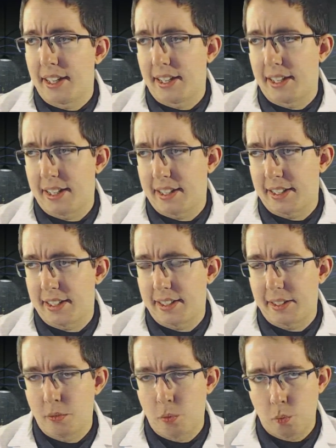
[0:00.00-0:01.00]

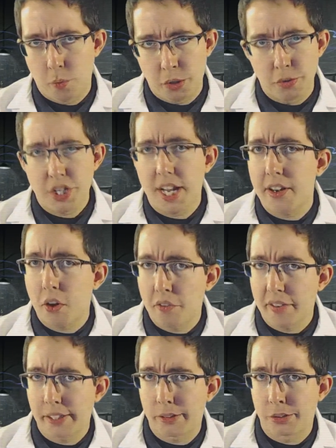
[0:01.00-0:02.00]
you enchant an
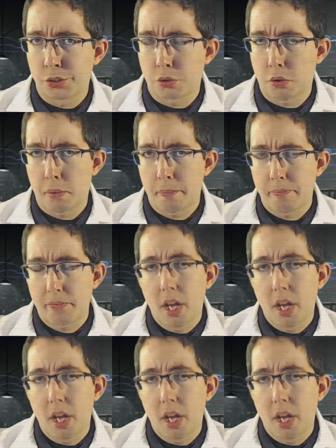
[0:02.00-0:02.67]
artifact you control.